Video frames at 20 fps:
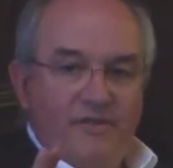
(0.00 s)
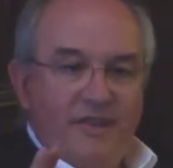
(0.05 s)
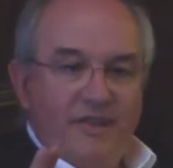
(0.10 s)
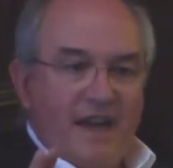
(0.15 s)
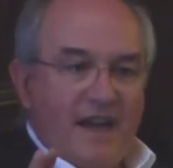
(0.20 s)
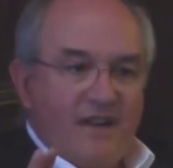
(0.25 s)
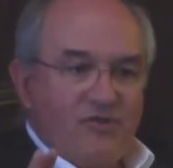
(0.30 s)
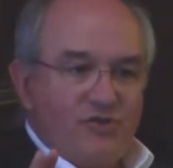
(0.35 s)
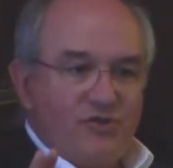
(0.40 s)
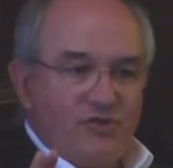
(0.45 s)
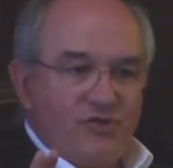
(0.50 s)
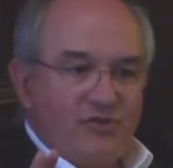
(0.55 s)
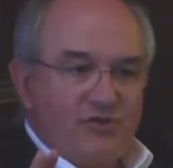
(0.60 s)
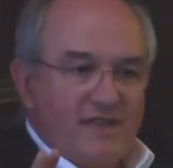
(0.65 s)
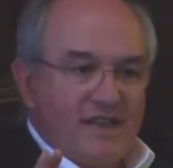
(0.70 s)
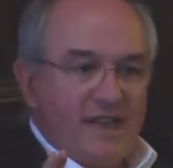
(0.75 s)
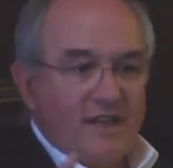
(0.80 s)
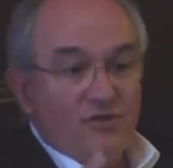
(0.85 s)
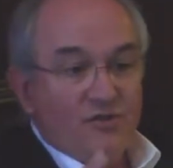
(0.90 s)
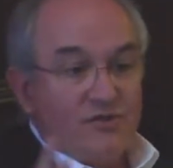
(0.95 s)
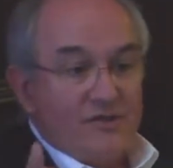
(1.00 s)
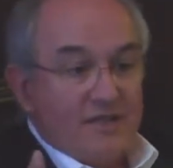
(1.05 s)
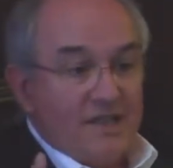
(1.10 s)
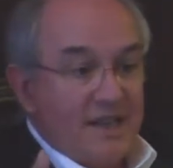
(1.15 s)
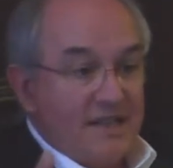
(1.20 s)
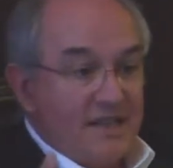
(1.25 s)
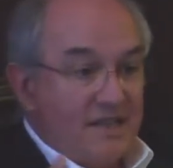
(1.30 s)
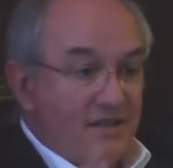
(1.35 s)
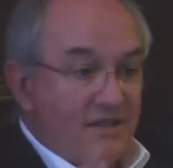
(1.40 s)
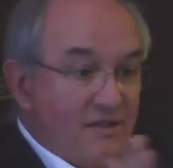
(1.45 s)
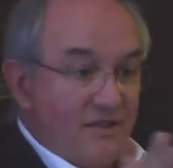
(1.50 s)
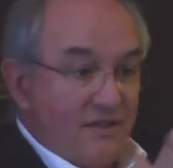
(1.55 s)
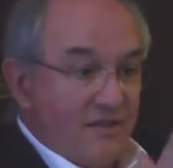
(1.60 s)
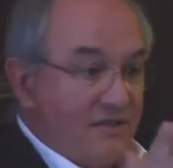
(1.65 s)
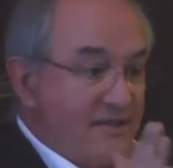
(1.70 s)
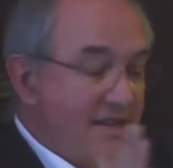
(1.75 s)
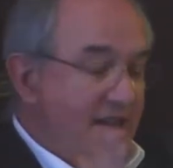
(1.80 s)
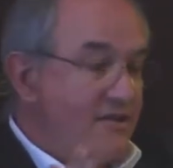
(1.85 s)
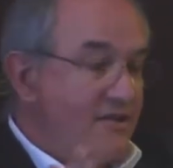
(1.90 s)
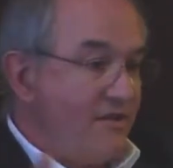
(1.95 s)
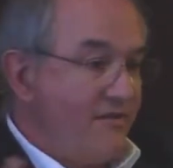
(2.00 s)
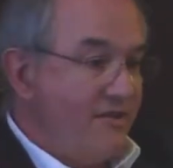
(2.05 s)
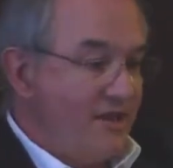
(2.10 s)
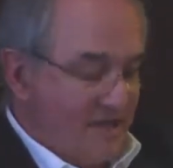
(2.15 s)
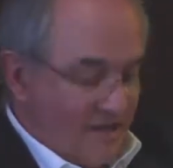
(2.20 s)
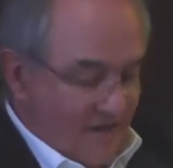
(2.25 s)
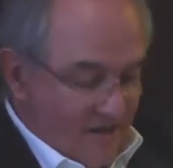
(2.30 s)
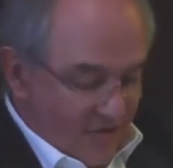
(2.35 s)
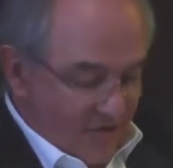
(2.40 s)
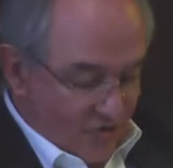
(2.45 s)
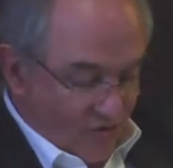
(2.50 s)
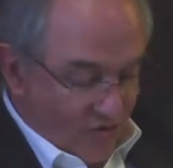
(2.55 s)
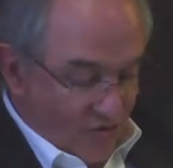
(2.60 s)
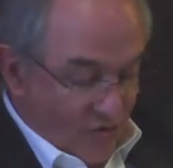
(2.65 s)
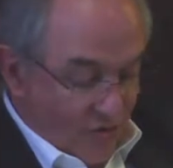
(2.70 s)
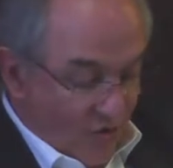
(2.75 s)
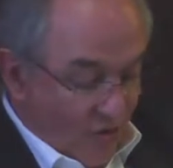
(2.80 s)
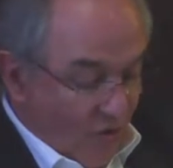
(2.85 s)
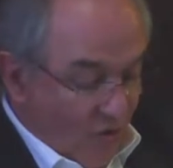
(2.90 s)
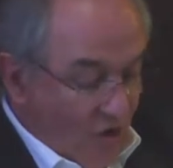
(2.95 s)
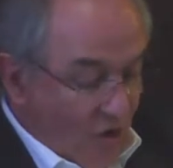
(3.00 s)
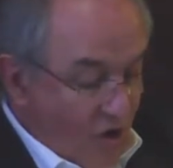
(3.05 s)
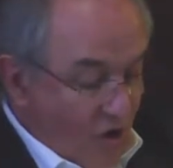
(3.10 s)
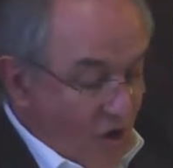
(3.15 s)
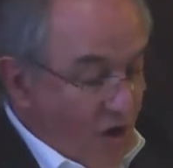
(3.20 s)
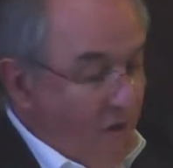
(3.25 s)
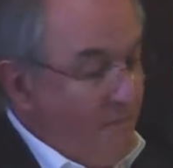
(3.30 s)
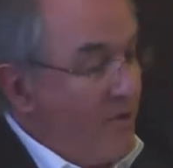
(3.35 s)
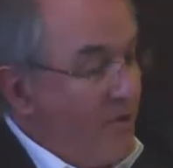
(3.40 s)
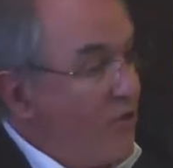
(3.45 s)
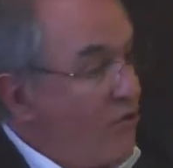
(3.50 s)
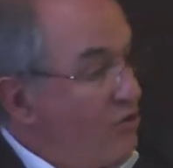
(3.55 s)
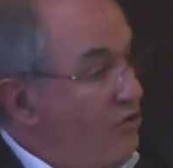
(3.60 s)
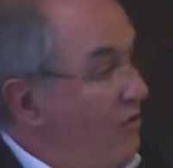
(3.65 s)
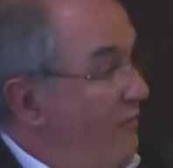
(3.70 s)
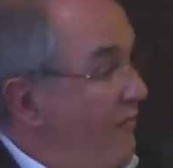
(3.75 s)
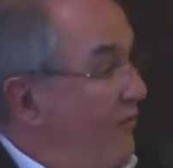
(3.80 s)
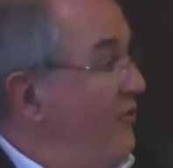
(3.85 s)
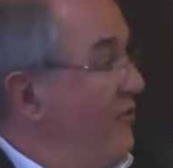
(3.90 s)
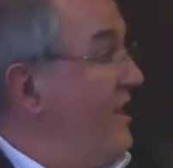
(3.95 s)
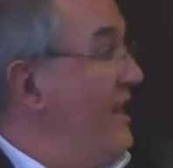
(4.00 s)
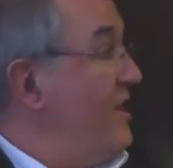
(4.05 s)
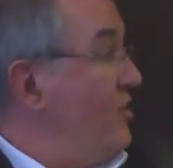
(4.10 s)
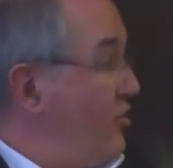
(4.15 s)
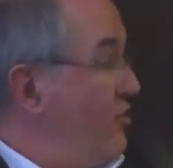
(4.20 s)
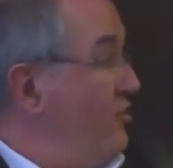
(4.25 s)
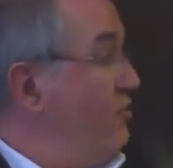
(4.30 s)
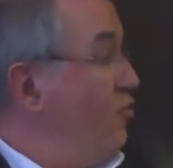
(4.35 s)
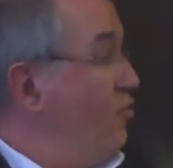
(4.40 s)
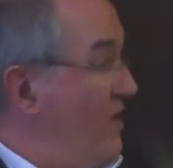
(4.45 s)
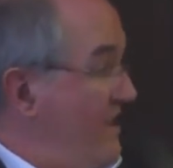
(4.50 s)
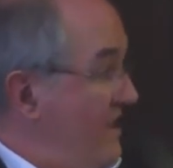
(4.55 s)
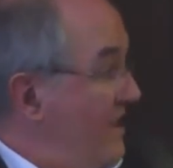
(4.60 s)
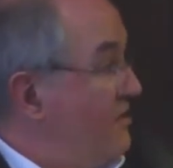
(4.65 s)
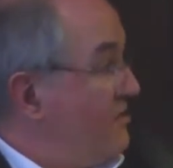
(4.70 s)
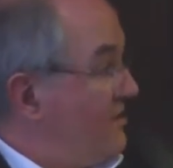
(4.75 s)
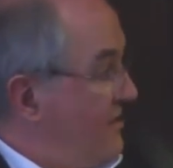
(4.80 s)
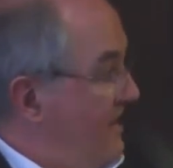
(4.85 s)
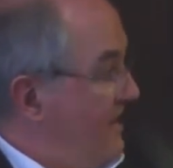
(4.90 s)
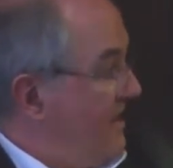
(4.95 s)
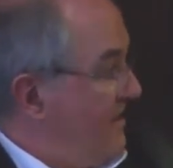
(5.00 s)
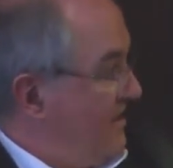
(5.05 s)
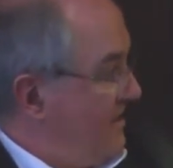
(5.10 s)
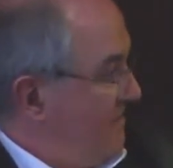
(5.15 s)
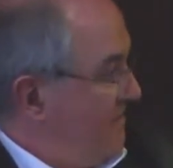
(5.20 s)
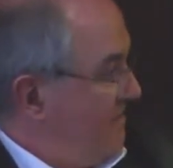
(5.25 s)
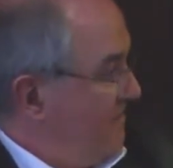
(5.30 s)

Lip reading: national state or state in the sense of international law, but also for nation within a state.